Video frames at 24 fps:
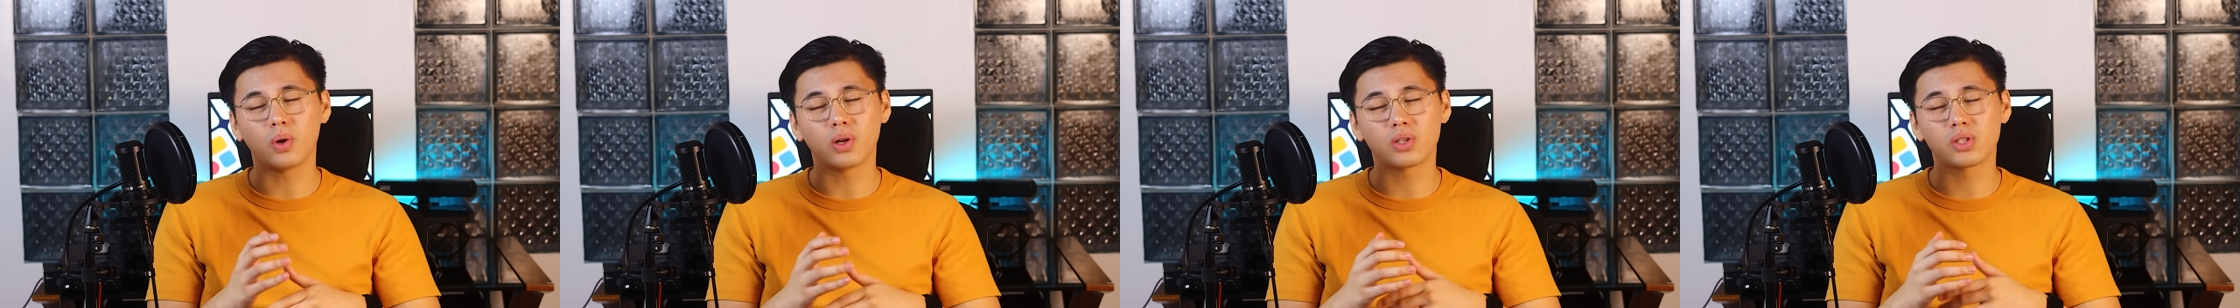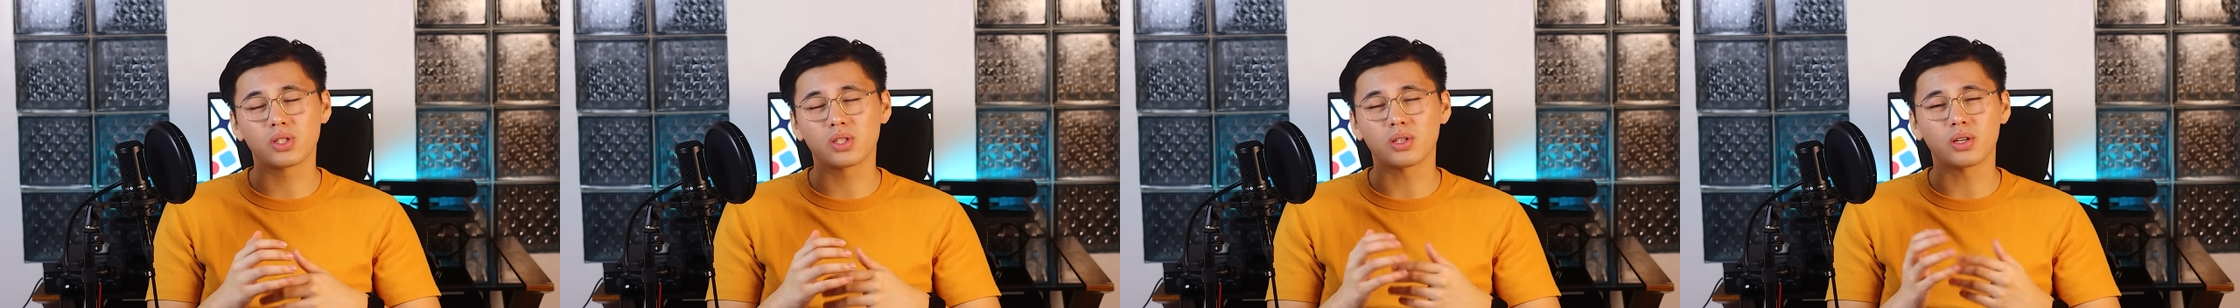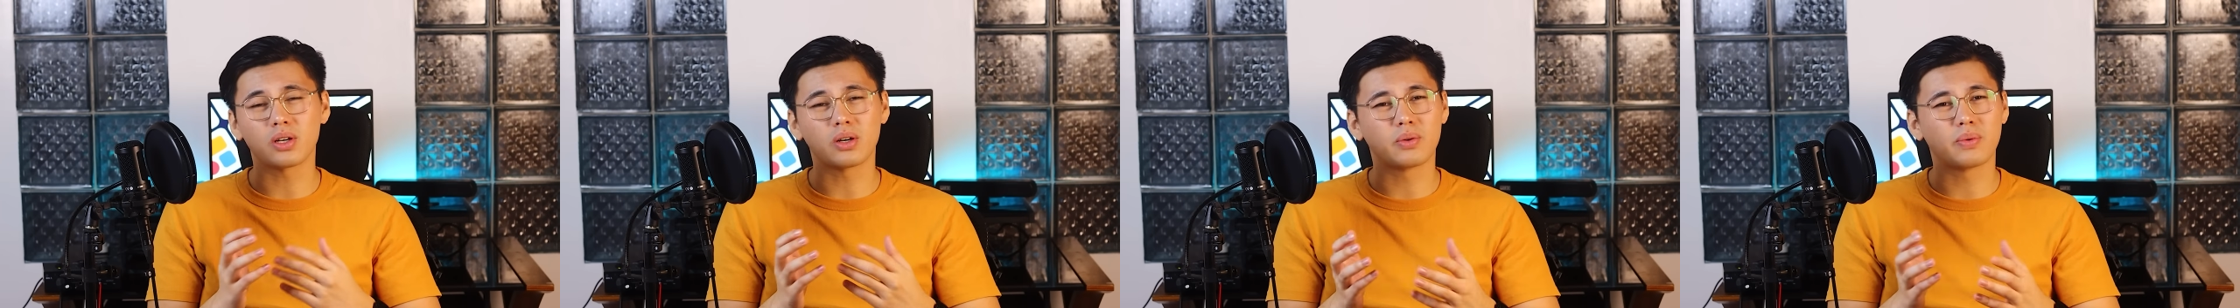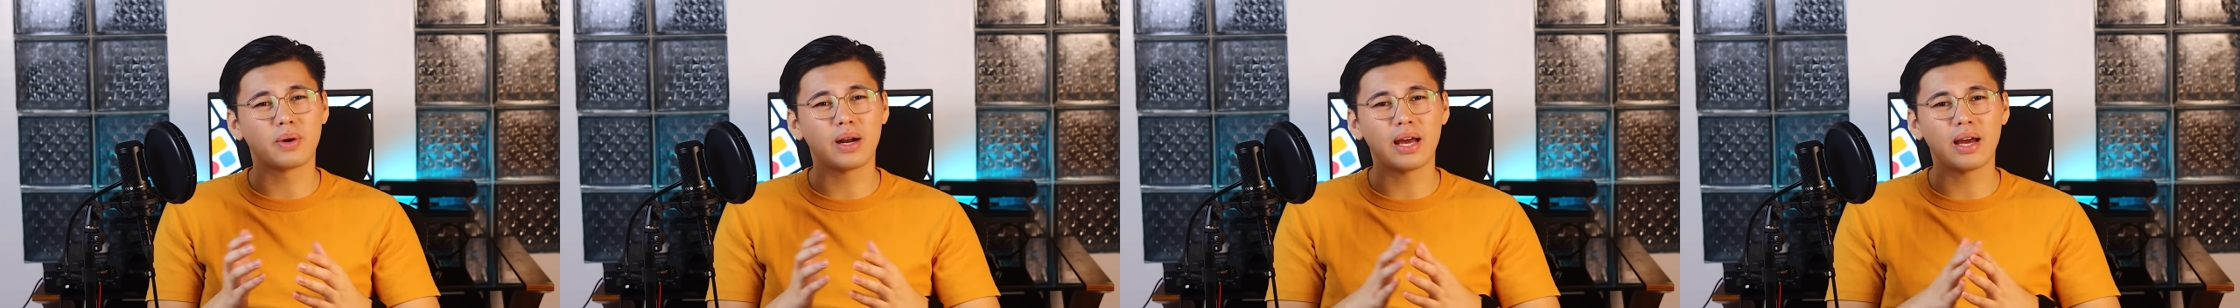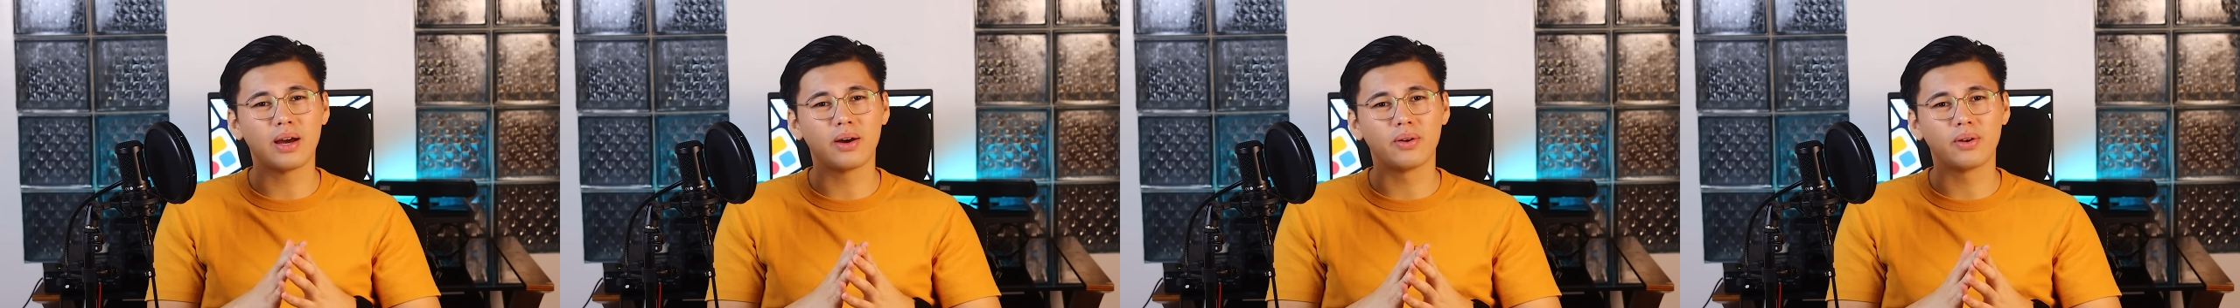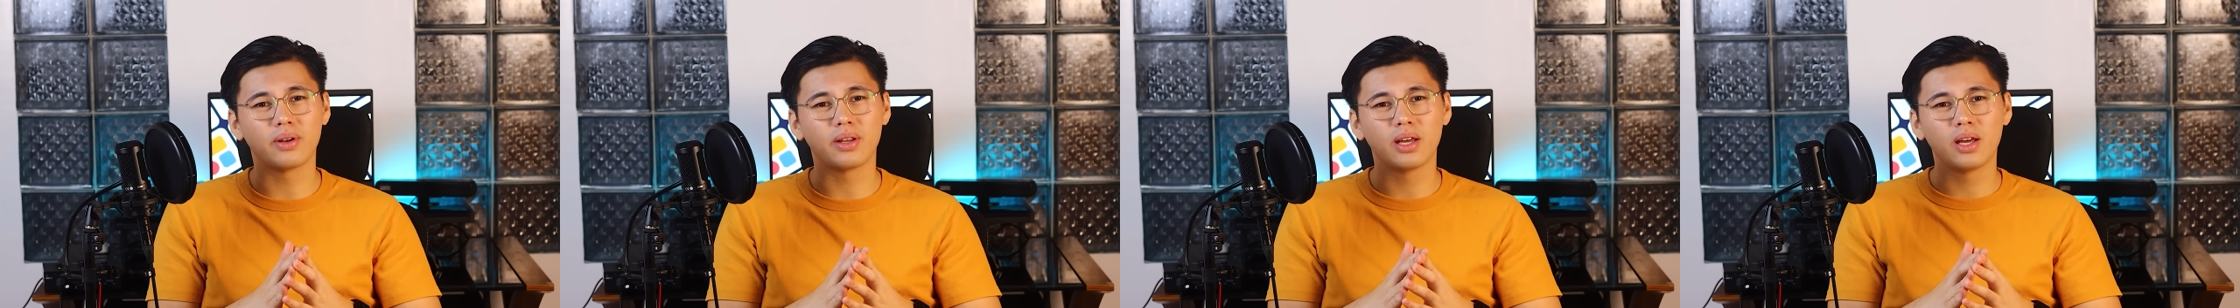what's
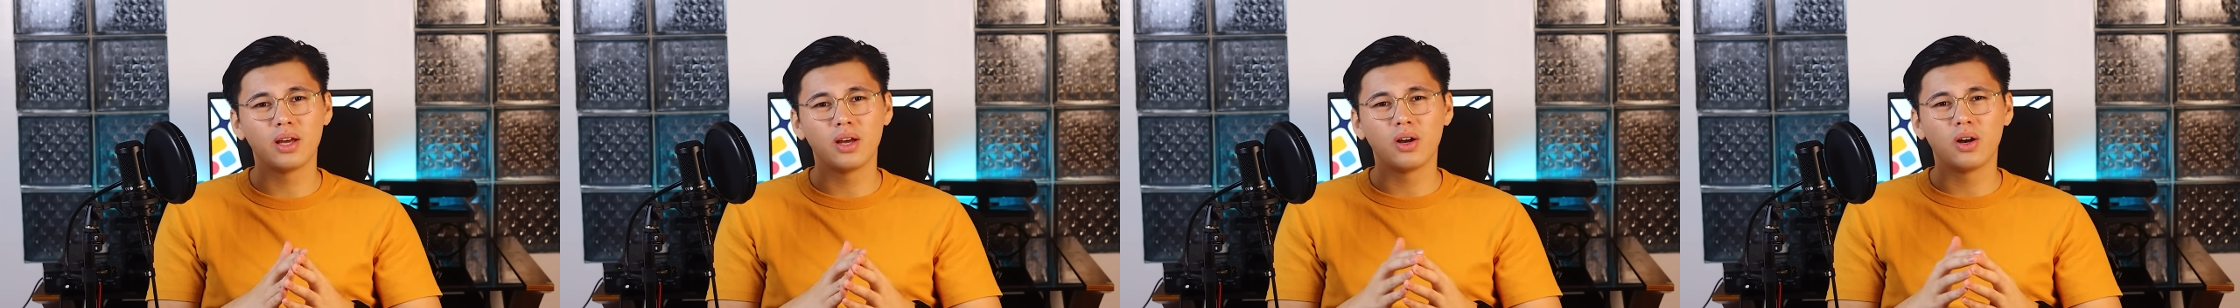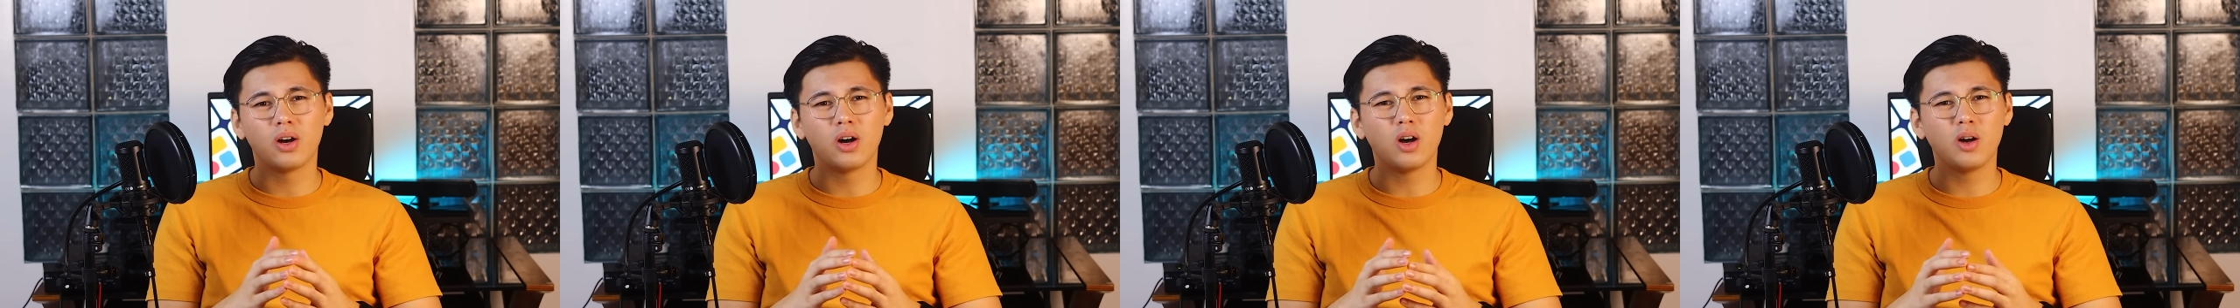around,